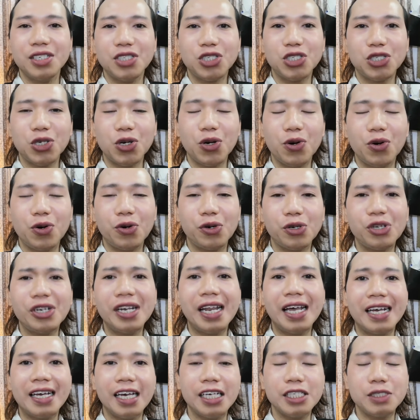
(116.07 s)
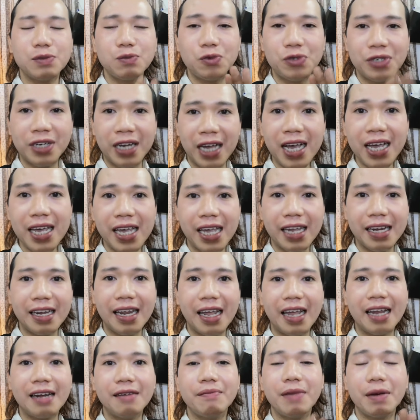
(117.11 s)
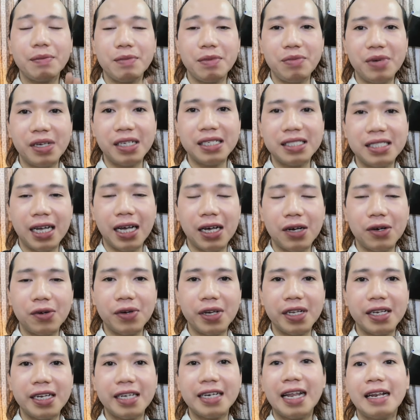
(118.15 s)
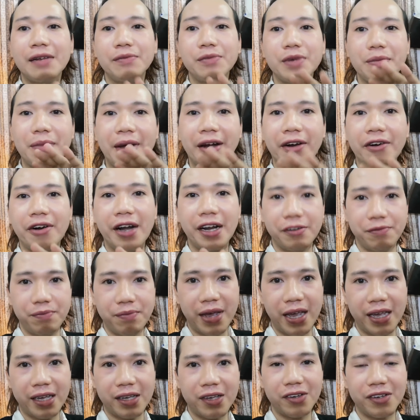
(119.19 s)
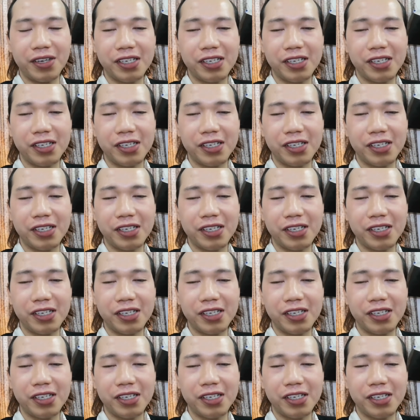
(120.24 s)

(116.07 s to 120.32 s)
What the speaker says: So yun lang, guys, muna, and then magbibihis lang ako, and then I'll be right back.